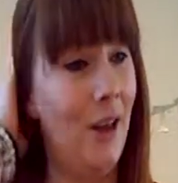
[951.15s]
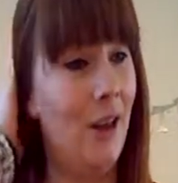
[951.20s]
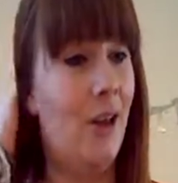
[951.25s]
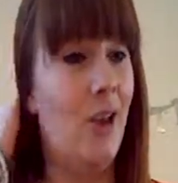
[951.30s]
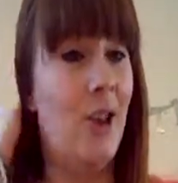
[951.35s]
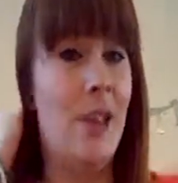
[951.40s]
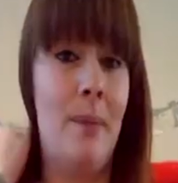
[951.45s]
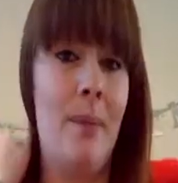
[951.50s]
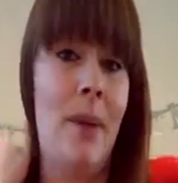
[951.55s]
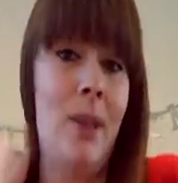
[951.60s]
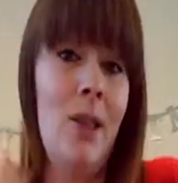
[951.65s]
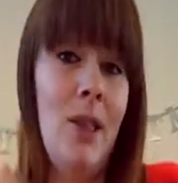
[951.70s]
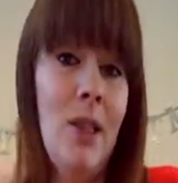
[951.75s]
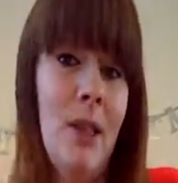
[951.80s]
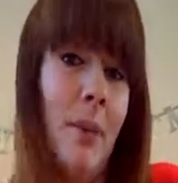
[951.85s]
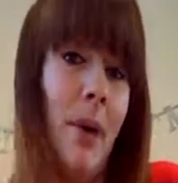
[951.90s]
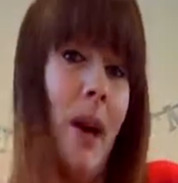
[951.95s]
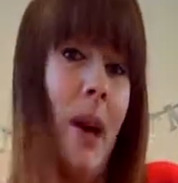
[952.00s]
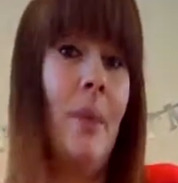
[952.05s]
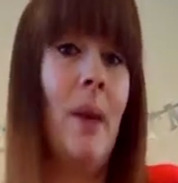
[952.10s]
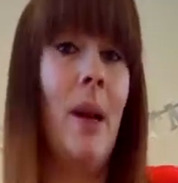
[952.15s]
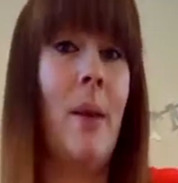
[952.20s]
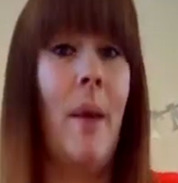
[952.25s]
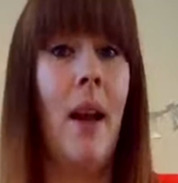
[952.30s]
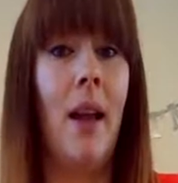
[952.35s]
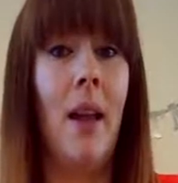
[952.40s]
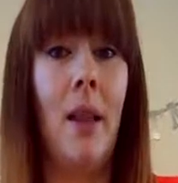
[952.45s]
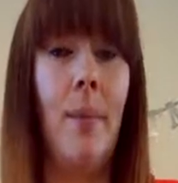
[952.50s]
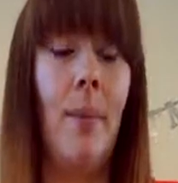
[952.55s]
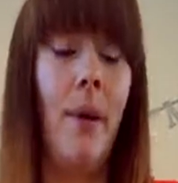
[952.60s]
because it matches the pram and I'm
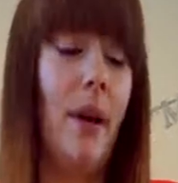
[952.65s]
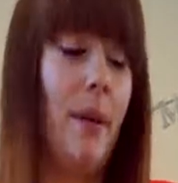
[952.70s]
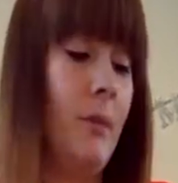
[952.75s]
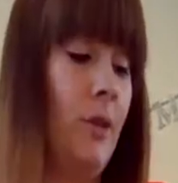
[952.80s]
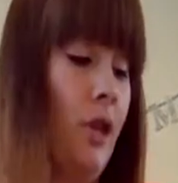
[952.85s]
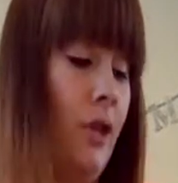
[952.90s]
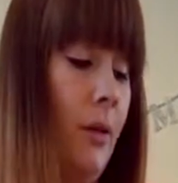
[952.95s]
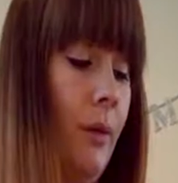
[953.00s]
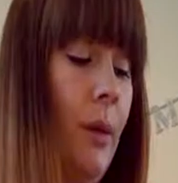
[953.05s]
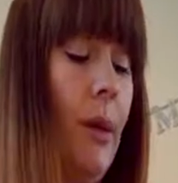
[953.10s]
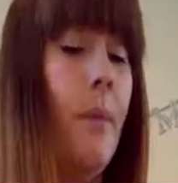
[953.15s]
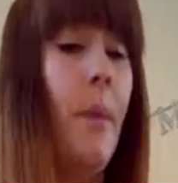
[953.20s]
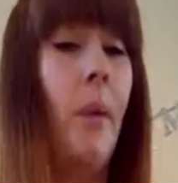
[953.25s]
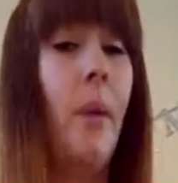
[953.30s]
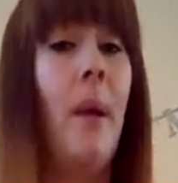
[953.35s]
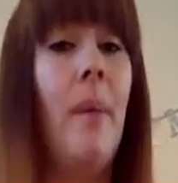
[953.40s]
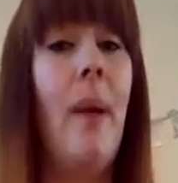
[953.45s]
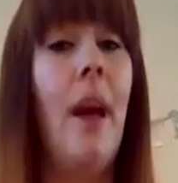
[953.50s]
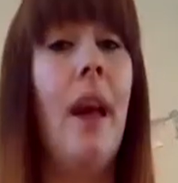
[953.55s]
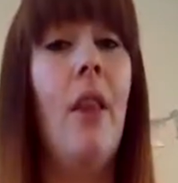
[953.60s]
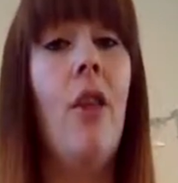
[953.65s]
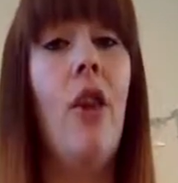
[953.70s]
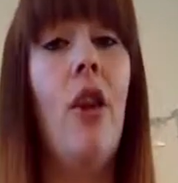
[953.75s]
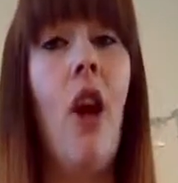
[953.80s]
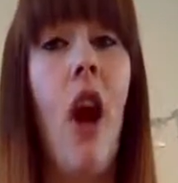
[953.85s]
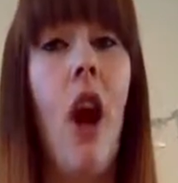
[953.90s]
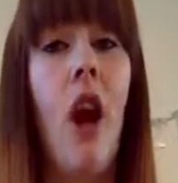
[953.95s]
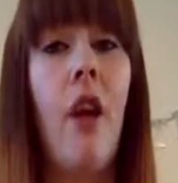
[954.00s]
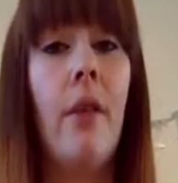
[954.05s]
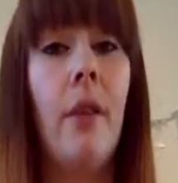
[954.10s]
out in the pram during the week. But when I'm out in the
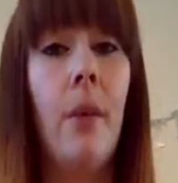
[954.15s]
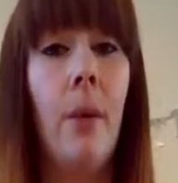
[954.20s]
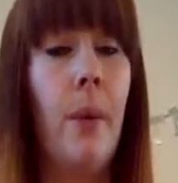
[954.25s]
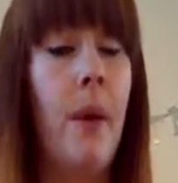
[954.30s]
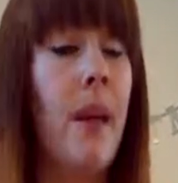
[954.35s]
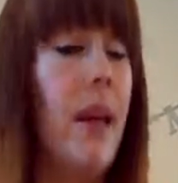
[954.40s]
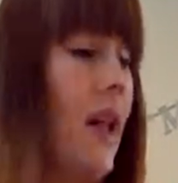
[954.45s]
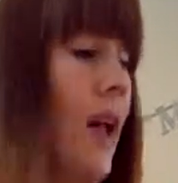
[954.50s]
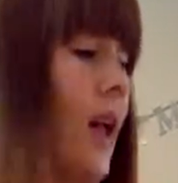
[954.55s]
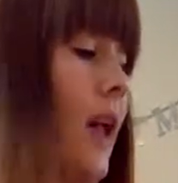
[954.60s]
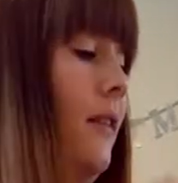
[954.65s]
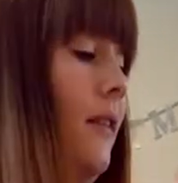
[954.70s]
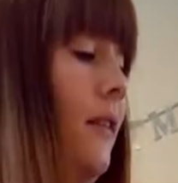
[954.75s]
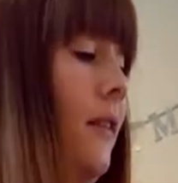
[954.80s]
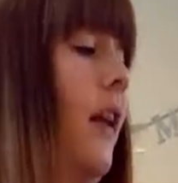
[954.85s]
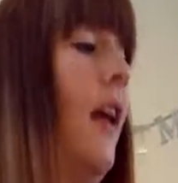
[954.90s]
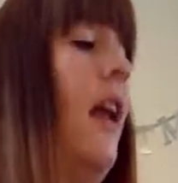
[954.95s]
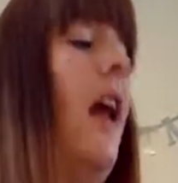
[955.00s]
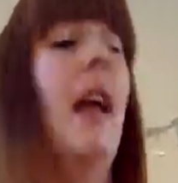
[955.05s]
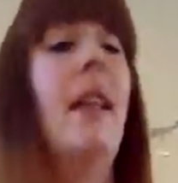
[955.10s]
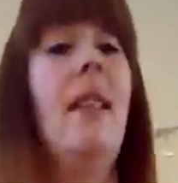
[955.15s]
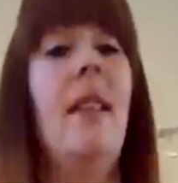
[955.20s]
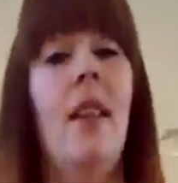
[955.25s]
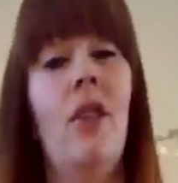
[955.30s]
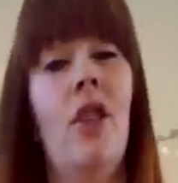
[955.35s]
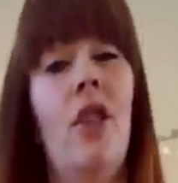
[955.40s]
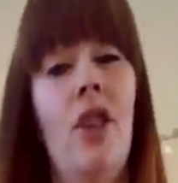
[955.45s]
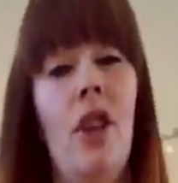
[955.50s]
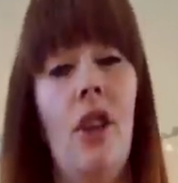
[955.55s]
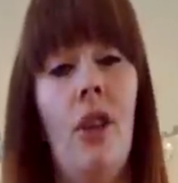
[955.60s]
car at the weekend, I
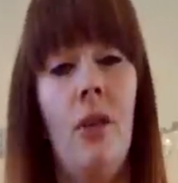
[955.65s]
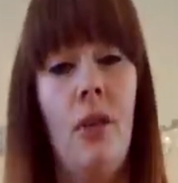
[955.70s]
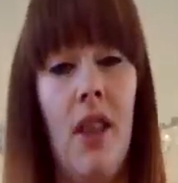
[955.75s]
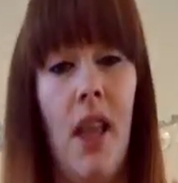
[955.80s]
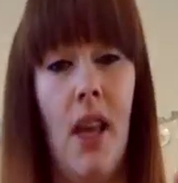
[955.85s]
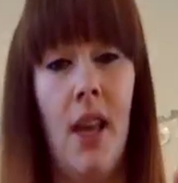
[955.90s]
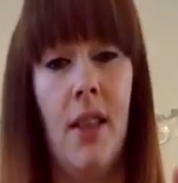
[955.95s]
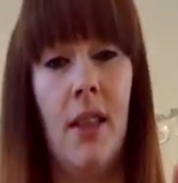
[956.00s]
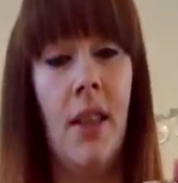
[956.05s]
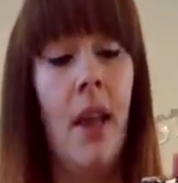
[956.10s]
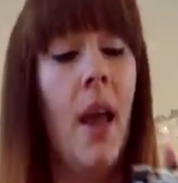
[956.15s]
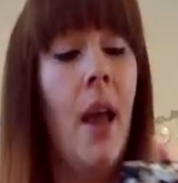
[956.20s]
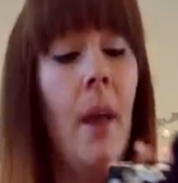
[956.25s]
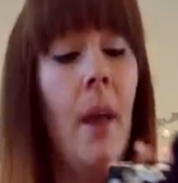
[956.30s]
tend to use this,